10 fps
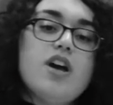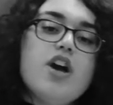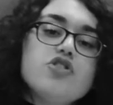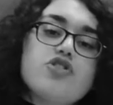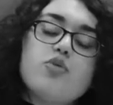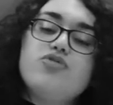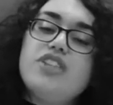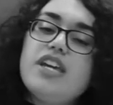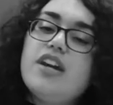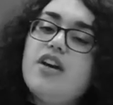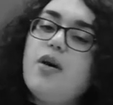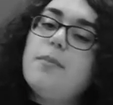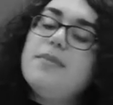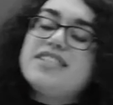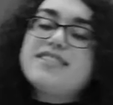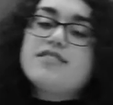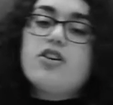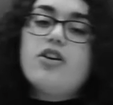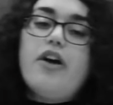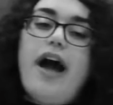So dear
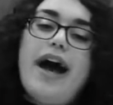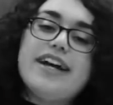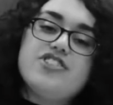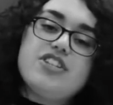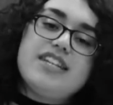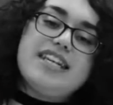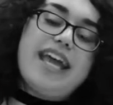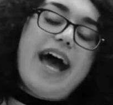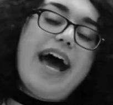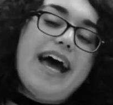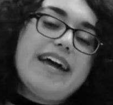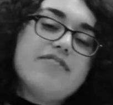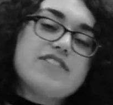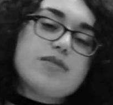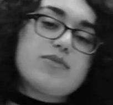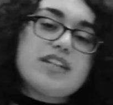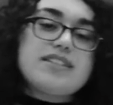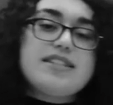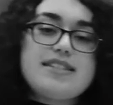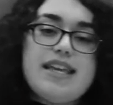Mr. Ajani, I have something
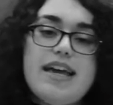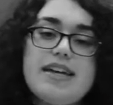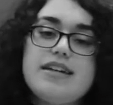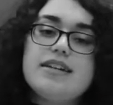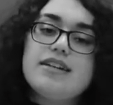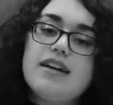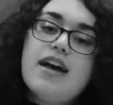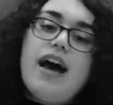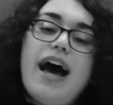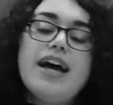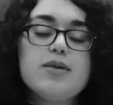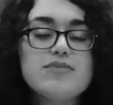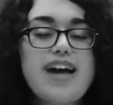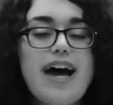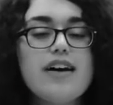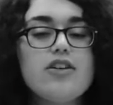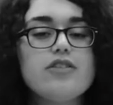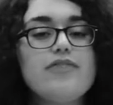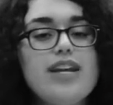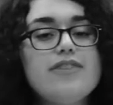to say. I am tired
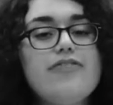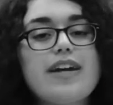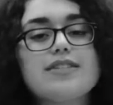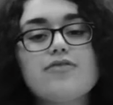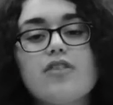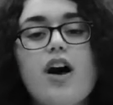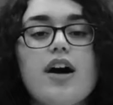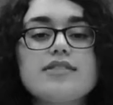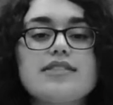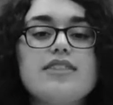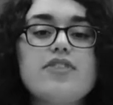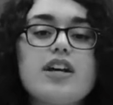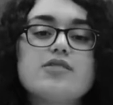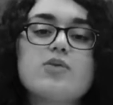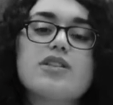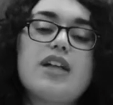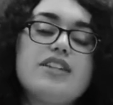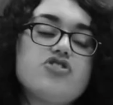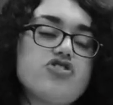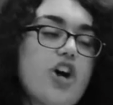of ineffective laws leaving us with
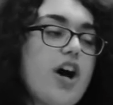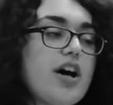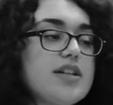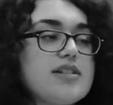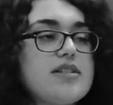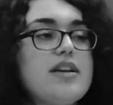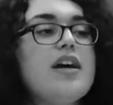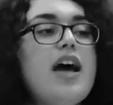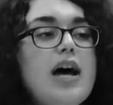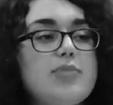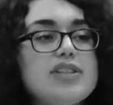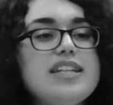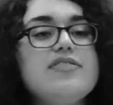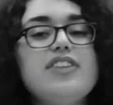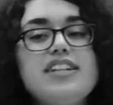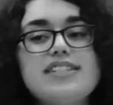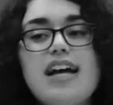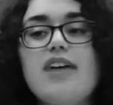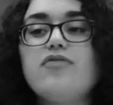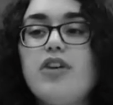clenched jaws. I believe it is
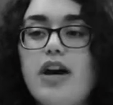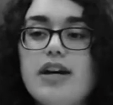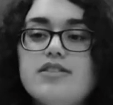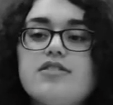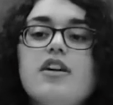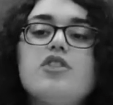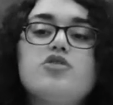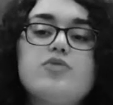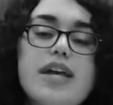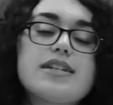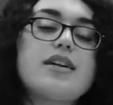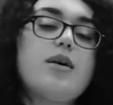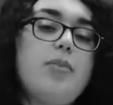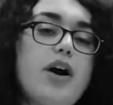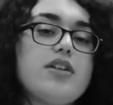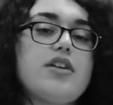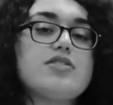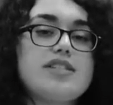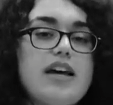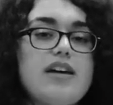time for us to take it upon
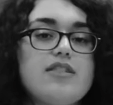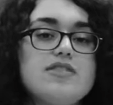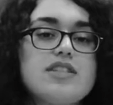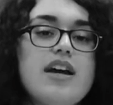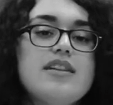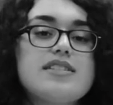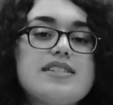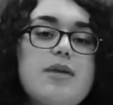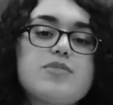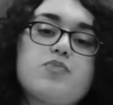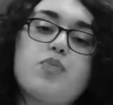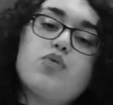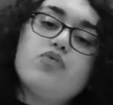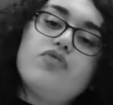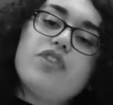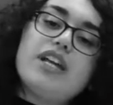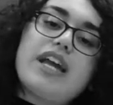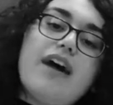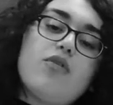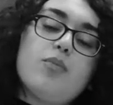ourselves to stop
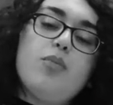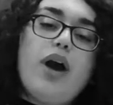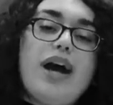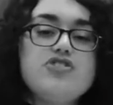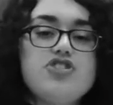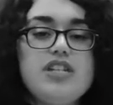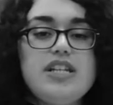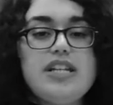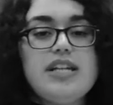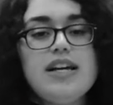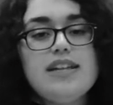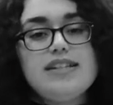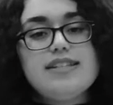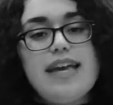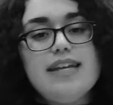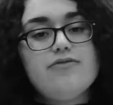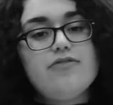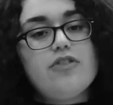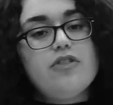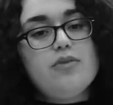spoon-feeding our progeny this
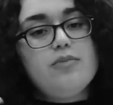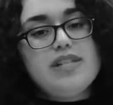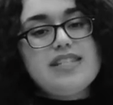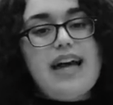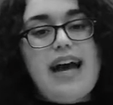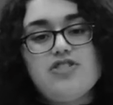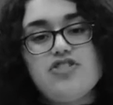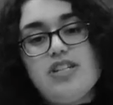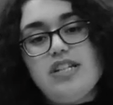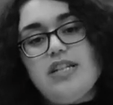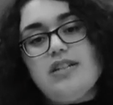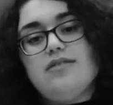hateful misogyny.